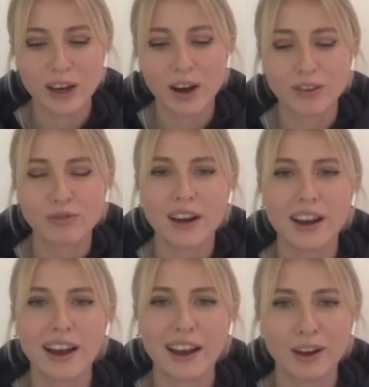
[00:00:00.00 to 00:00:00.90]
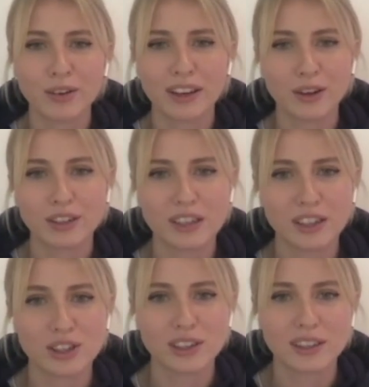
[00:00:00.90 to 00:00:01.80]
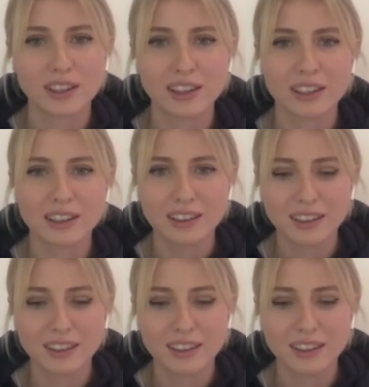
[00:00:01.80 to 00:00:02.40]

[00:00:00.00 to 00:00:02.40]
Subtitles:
can't rely only on digital